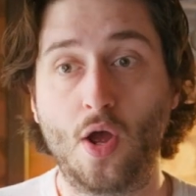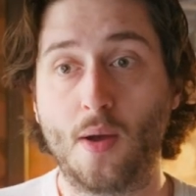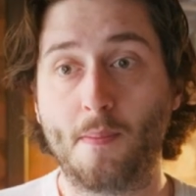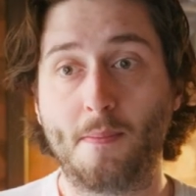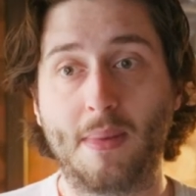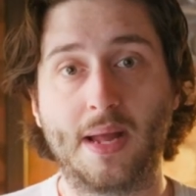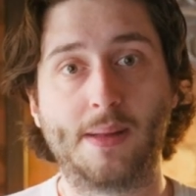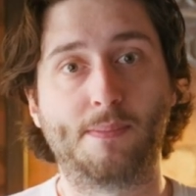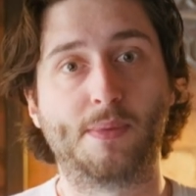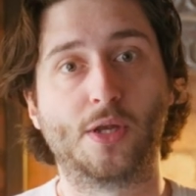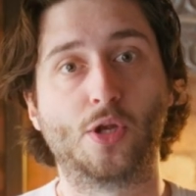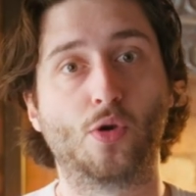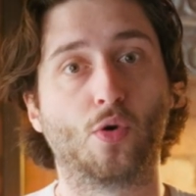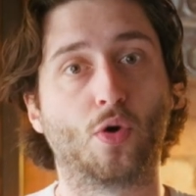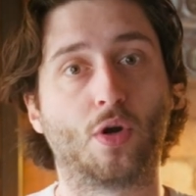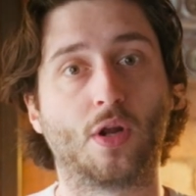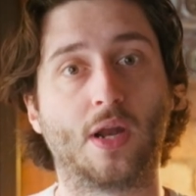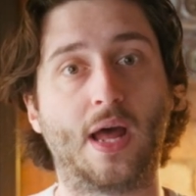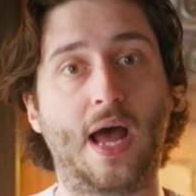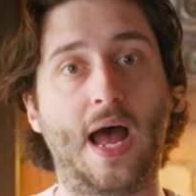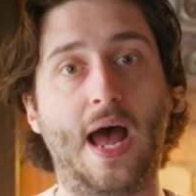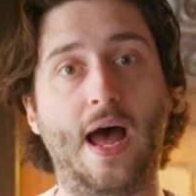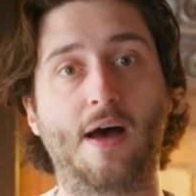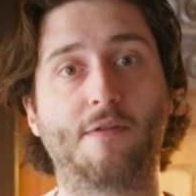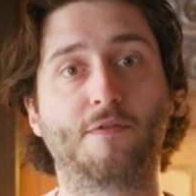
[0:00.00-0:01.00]
Maybe you're
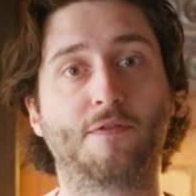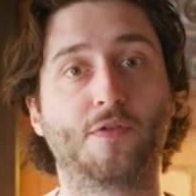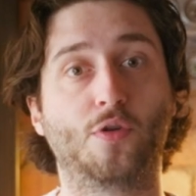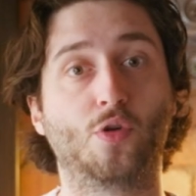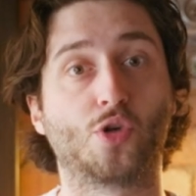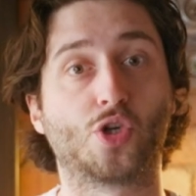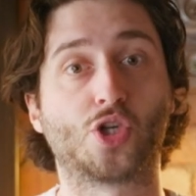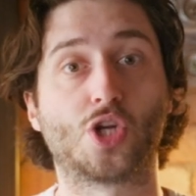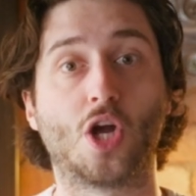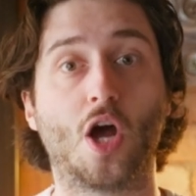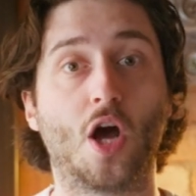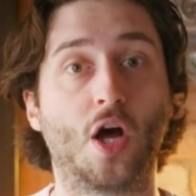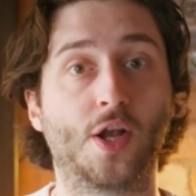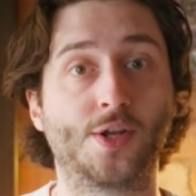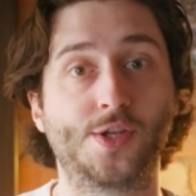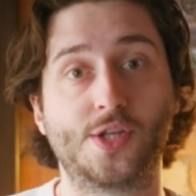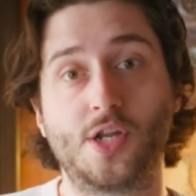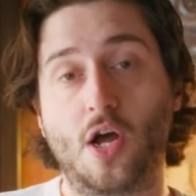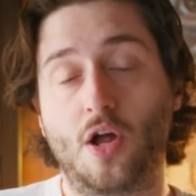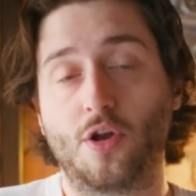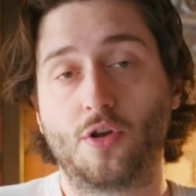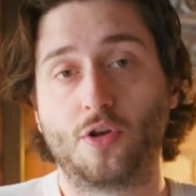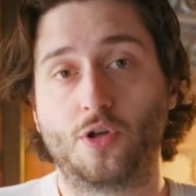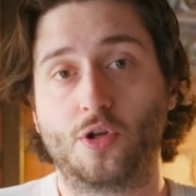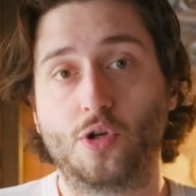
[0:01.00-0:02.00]
going to have your shirt
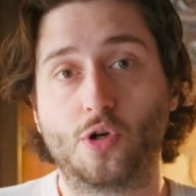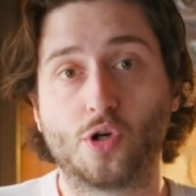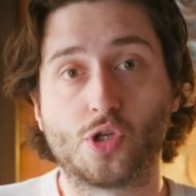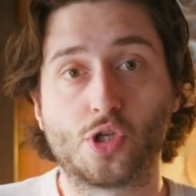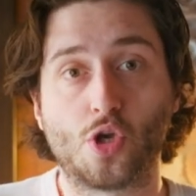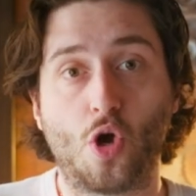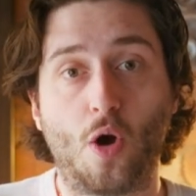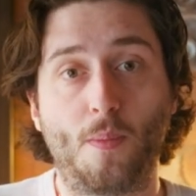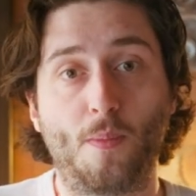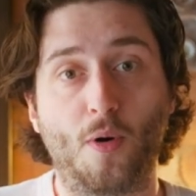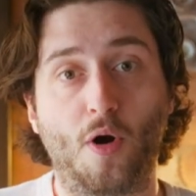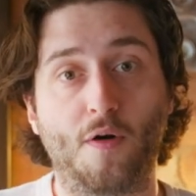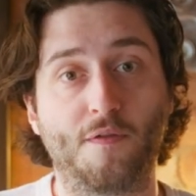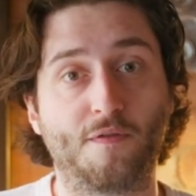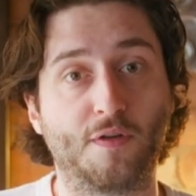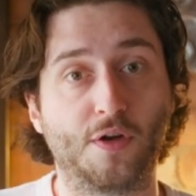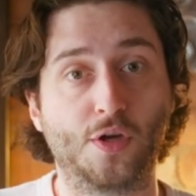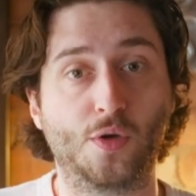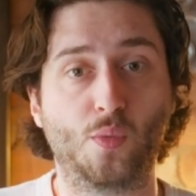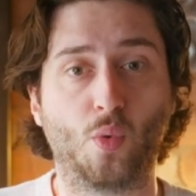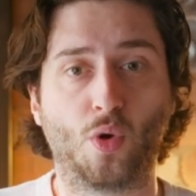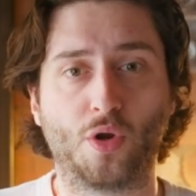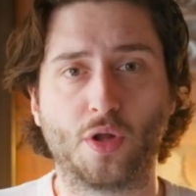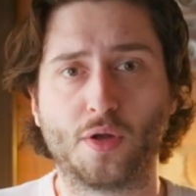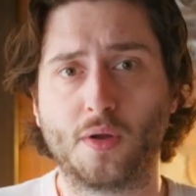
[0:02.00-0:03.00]
undone and your top off and
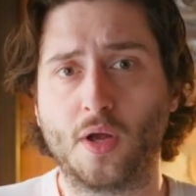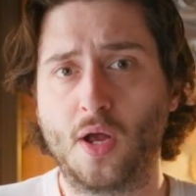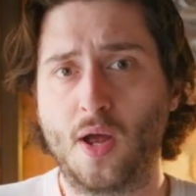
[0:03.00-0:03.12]
you want to